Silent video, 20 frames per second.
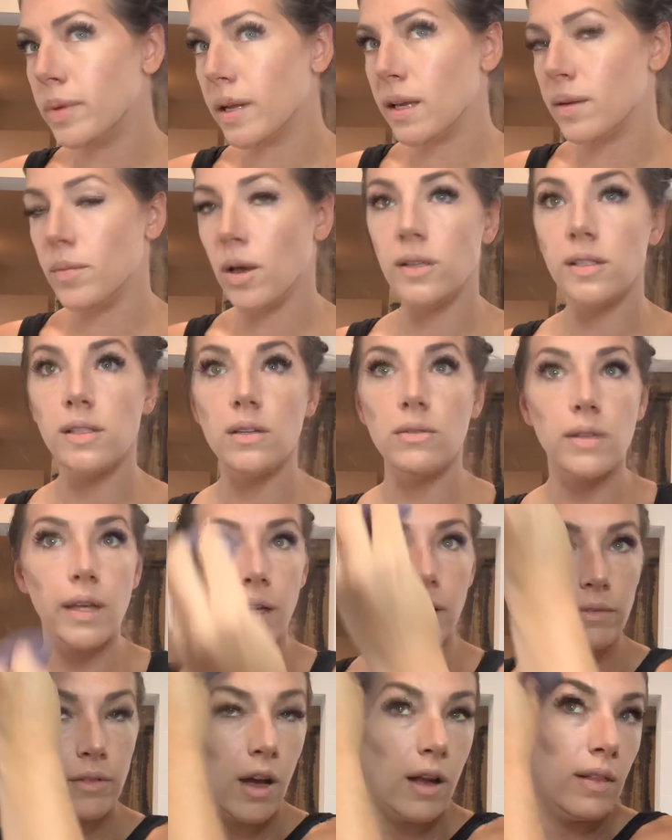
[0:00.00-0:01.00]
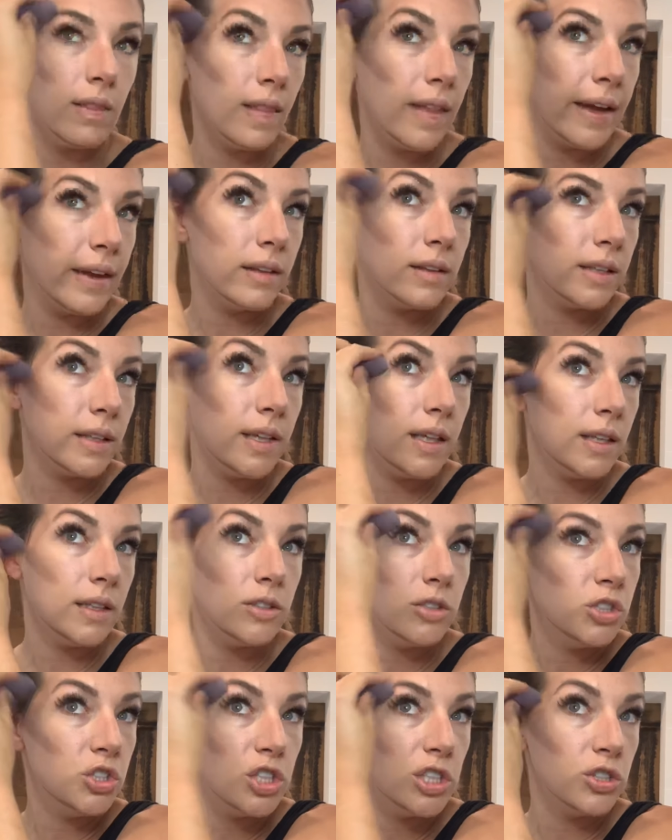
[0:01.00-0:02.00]
but I'm also like not
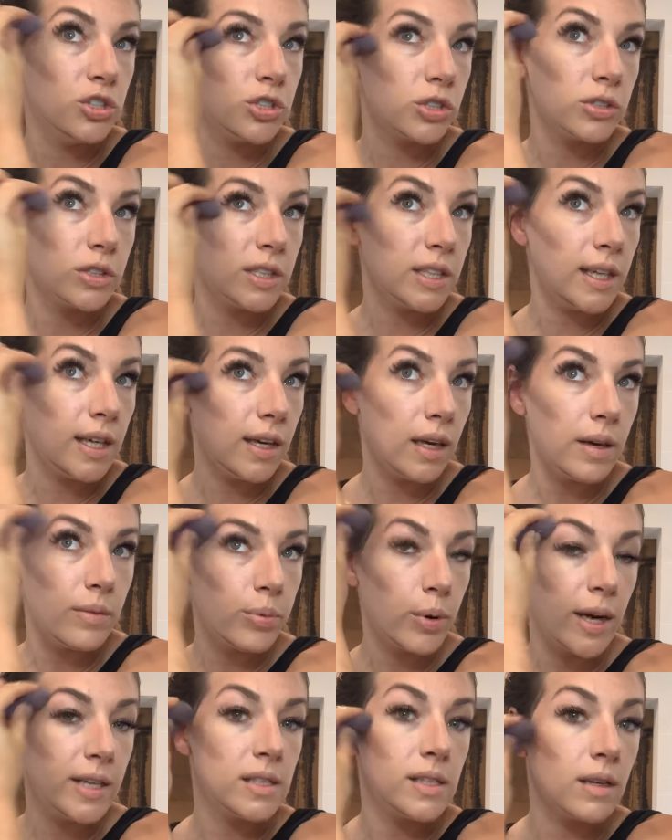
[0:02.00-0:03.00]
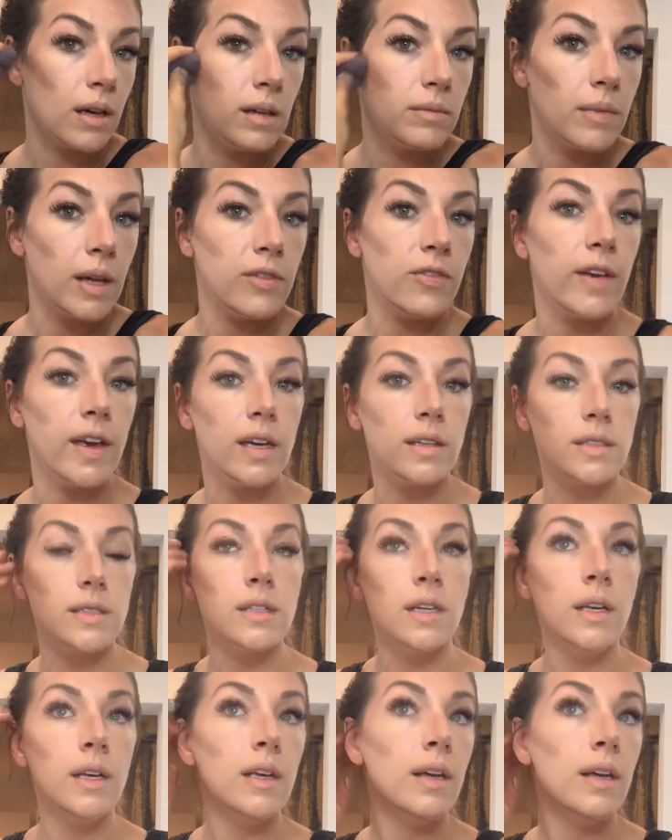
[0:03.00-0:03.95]
lightly, gingerly pressing on my face.